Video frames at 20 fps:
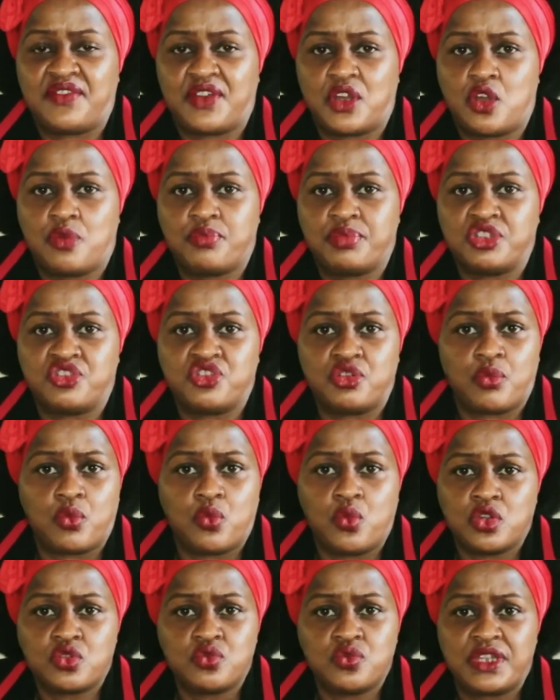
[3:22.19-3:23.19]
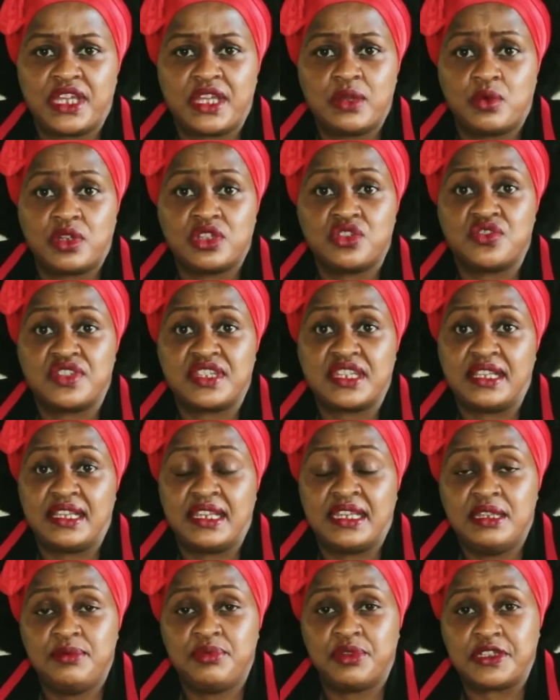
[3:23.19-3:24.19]
corporate job. What would I want to tell
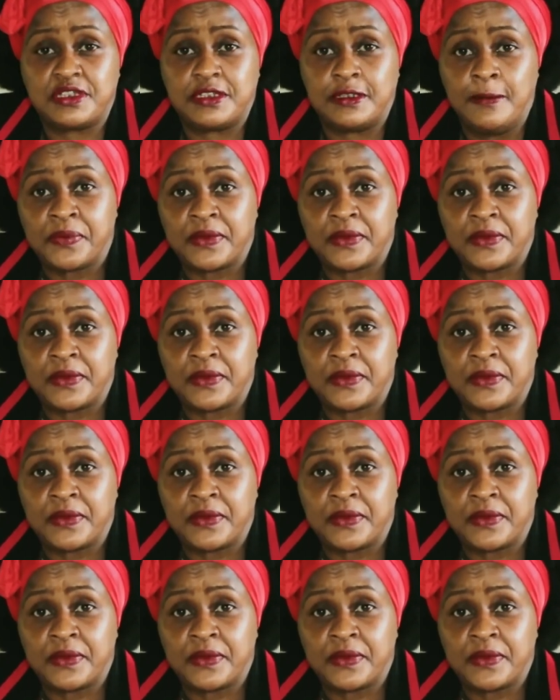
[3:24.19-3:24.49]
anybody?